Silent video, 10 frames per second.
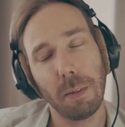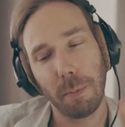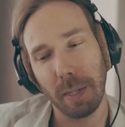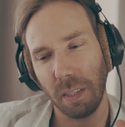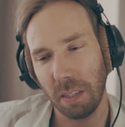
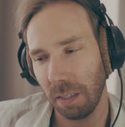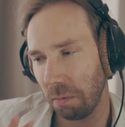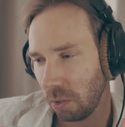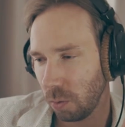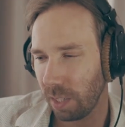Basically
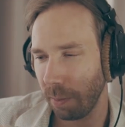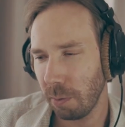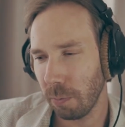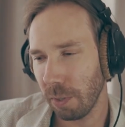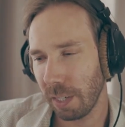2
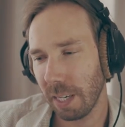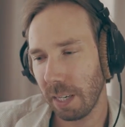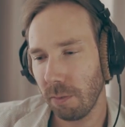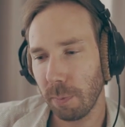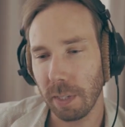tips in one
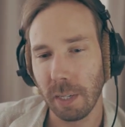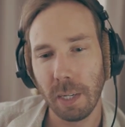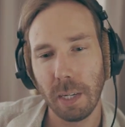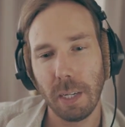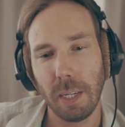kind of, but
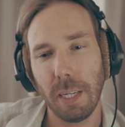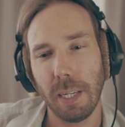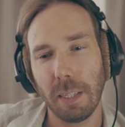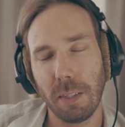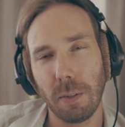
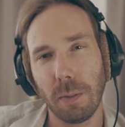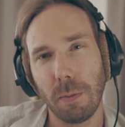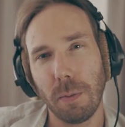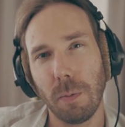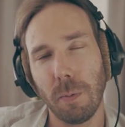yeah,
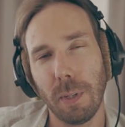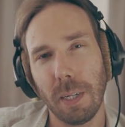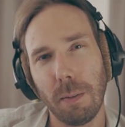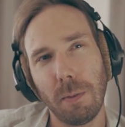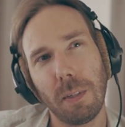so when
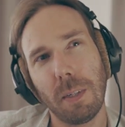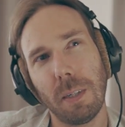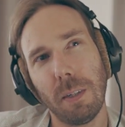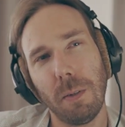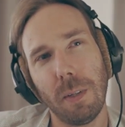I was
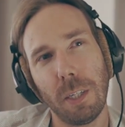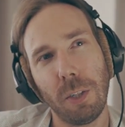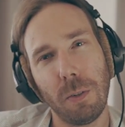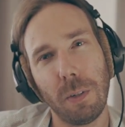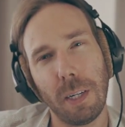gonna do this
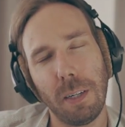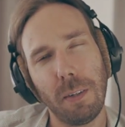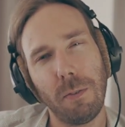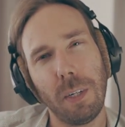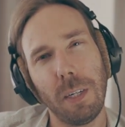shoot, I
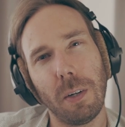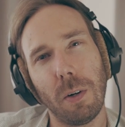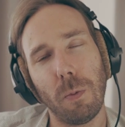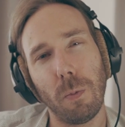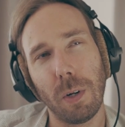didn't really
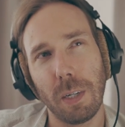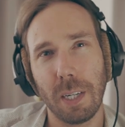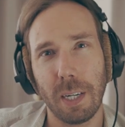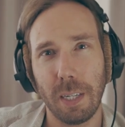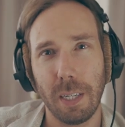know what
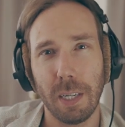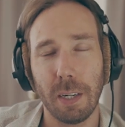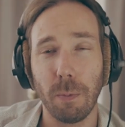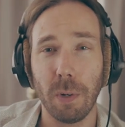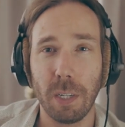kind of gear
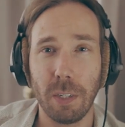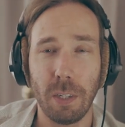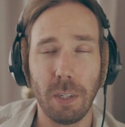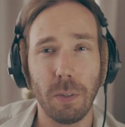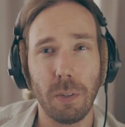I wanted to
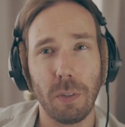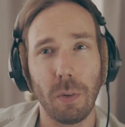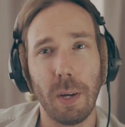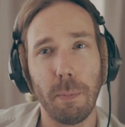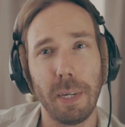use,
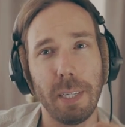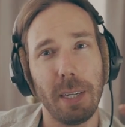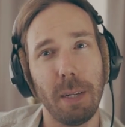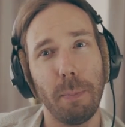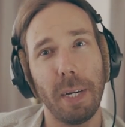so I
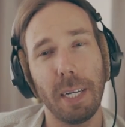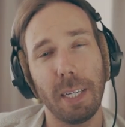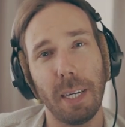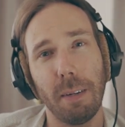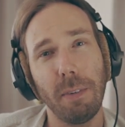basically
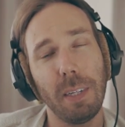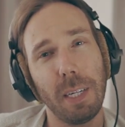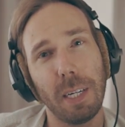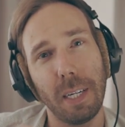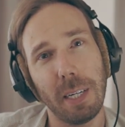packed
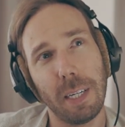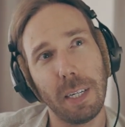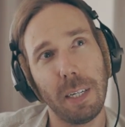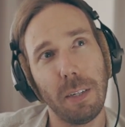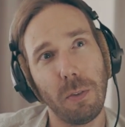everything I
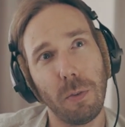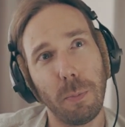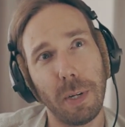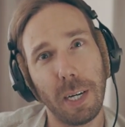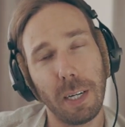had into a
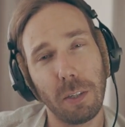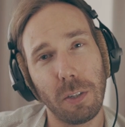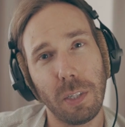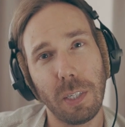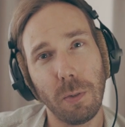bag and
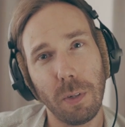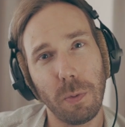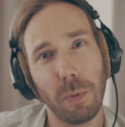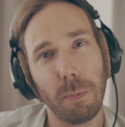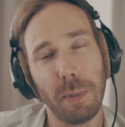just took
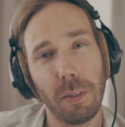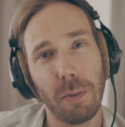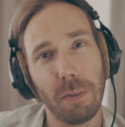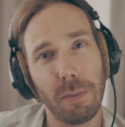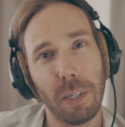it with me
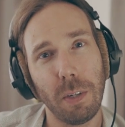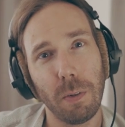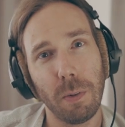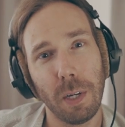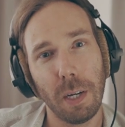to the
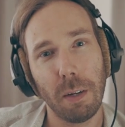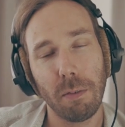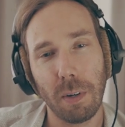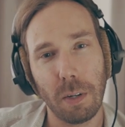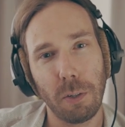venue,
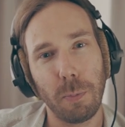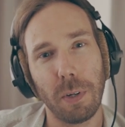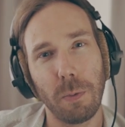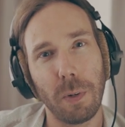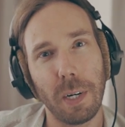found a
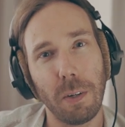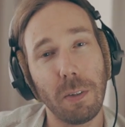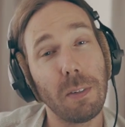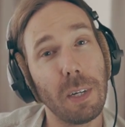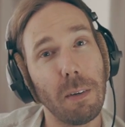spot where I
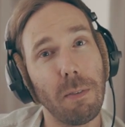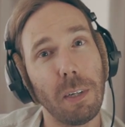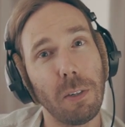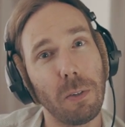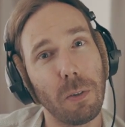could safely
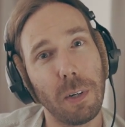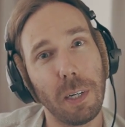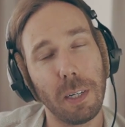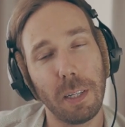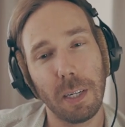store
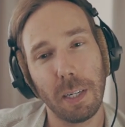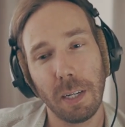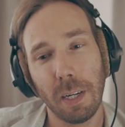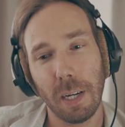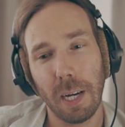it, and then
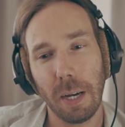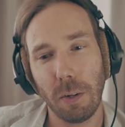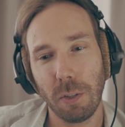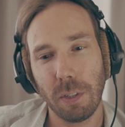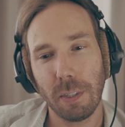I
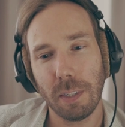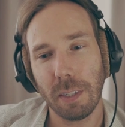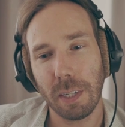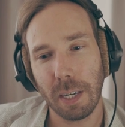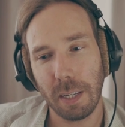could just
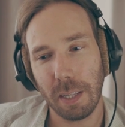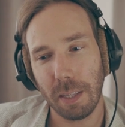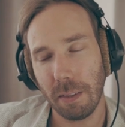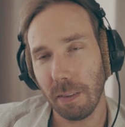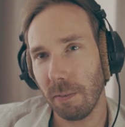decide
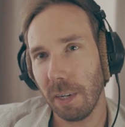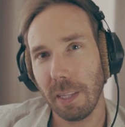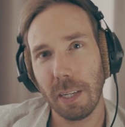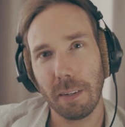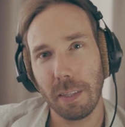
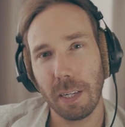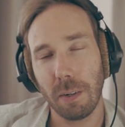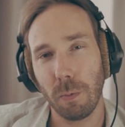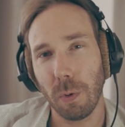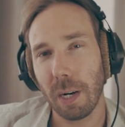right there and
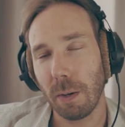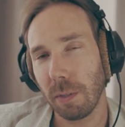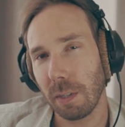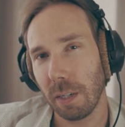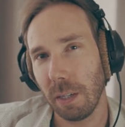then what I
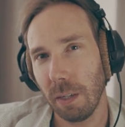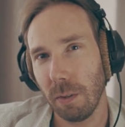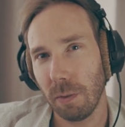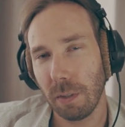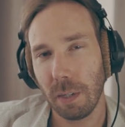was gonna
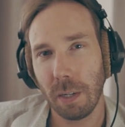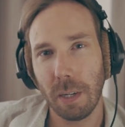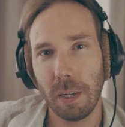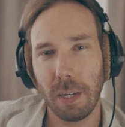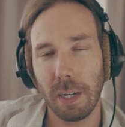use.
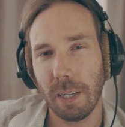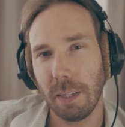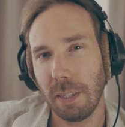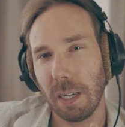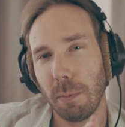And
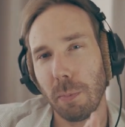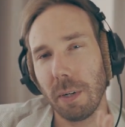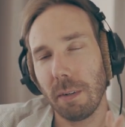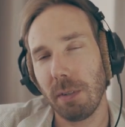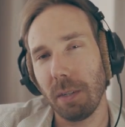the second
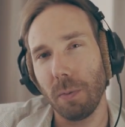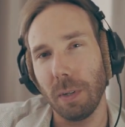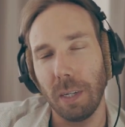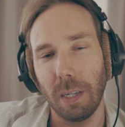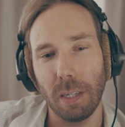part of this
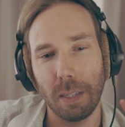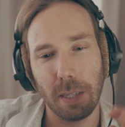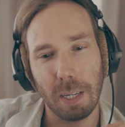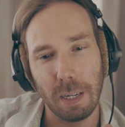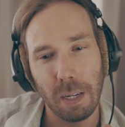one is
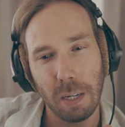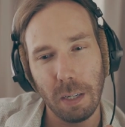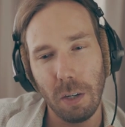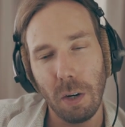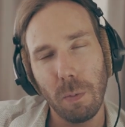that
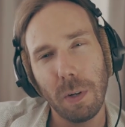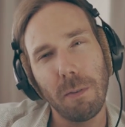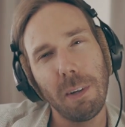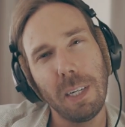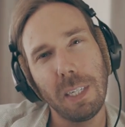you don't want to
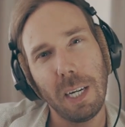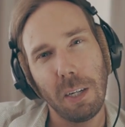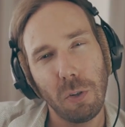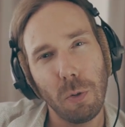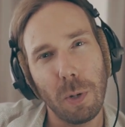really
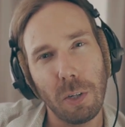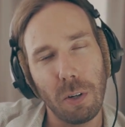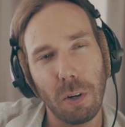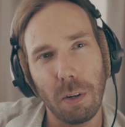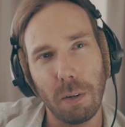take too much
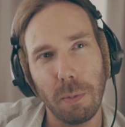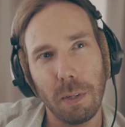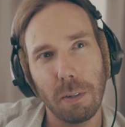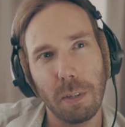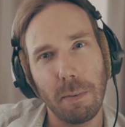on,
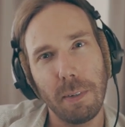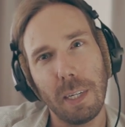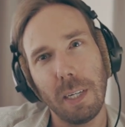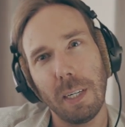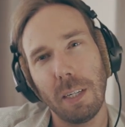because
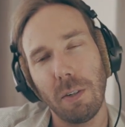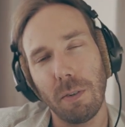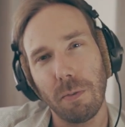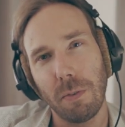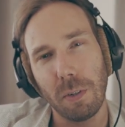obviously it's
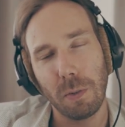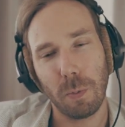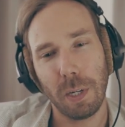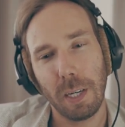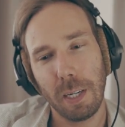your first
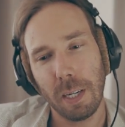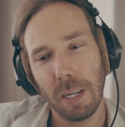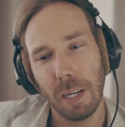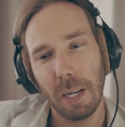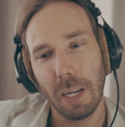wedding
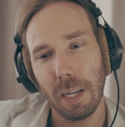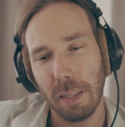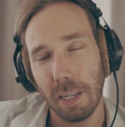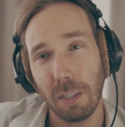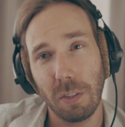
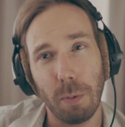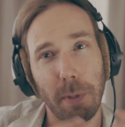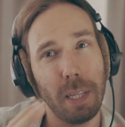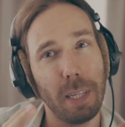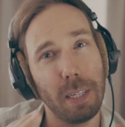and there's so
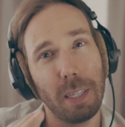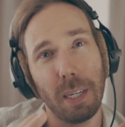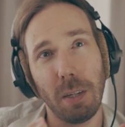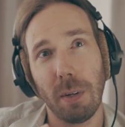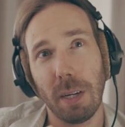many things
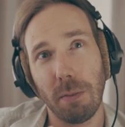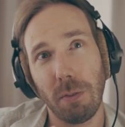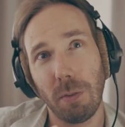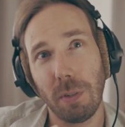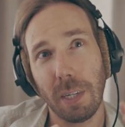that you have
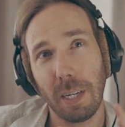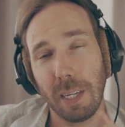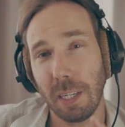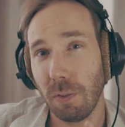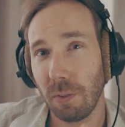to take
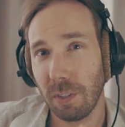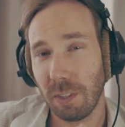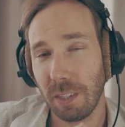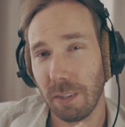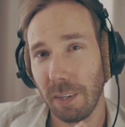into
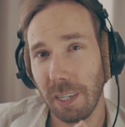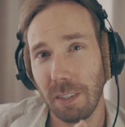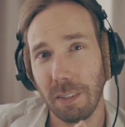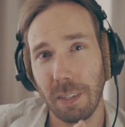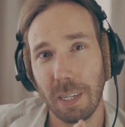
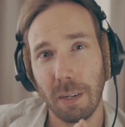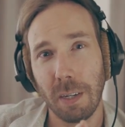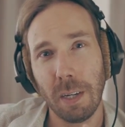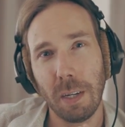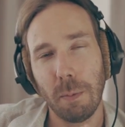consideration that
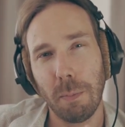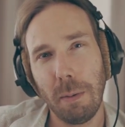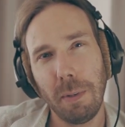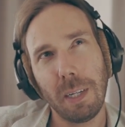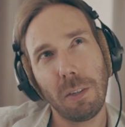
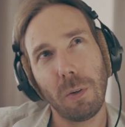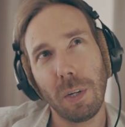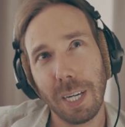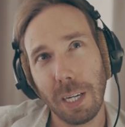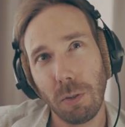maybe it's okay